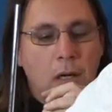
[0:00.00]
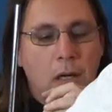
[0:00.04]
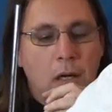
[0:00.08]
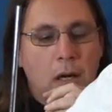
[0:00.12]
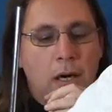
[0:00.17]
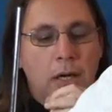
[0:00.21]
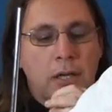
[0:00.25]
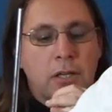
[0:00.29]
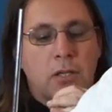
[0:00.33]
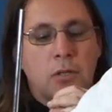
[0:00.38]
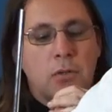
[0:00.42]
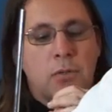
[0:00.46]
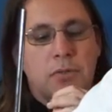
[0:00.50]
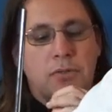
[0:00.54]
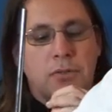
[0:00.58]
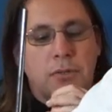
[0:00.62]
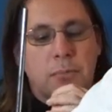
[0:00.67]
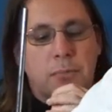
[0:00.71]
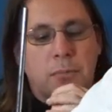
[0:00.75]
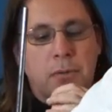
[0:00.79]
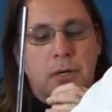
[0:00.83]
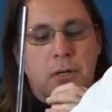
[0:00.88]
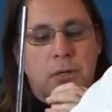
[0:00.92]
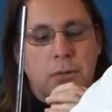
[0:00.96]
I used
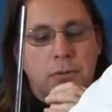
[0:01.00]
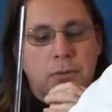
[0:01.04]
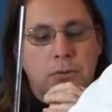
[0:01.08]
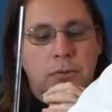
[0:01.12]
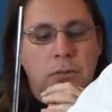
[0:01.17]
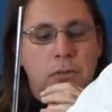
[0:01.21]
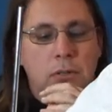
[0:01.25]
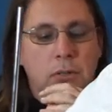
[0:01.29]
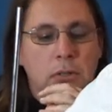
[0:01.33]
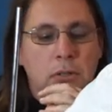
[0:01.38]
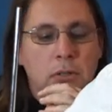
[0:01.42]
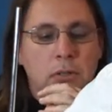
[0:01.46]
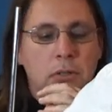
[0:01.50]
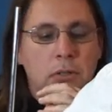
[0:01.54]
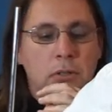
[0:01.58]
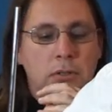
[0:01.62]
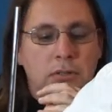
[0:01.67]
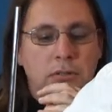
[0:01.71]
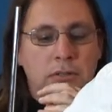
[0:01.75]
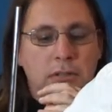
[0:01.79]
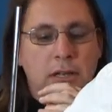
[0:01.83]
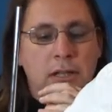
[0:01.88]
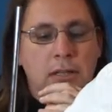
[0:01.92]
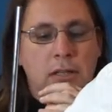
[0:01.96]
about
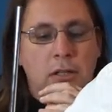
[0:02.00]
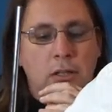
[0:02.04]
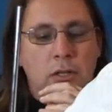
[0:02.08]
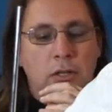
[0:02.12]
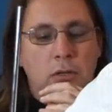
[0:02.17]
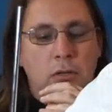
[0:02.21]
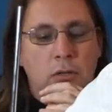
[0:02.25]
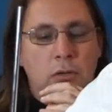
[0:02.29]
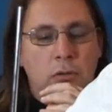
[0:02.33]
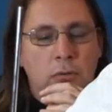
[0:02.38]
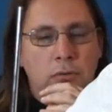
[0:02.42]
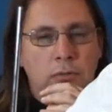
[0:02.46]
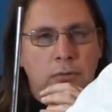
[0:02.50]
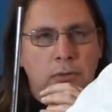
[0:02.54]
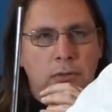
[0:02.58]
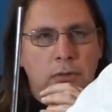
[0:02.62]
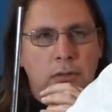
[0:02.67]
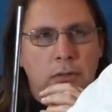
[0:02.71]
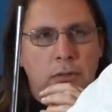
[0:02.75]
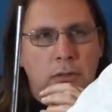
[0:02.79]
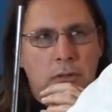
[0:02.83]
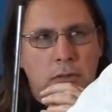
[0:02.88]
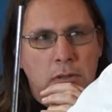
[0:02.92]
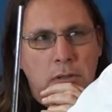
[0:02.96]
slightly
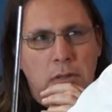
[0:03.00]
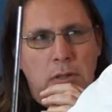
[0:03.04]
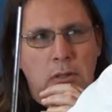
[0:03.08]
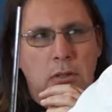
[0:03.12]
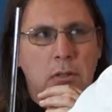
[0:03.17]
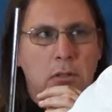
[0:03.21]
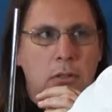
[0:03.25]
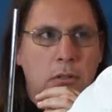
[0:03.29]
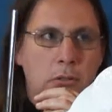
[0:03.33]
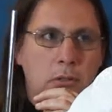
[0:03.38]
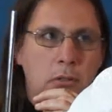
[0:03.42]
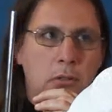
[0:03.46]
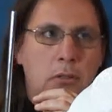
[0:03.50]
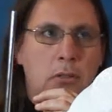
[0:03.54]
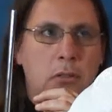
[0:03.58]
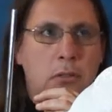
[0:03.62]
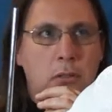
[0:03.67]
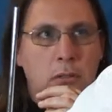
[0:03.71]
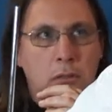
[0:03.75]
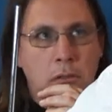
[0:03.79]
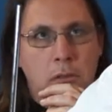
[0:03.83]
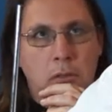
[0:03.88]
over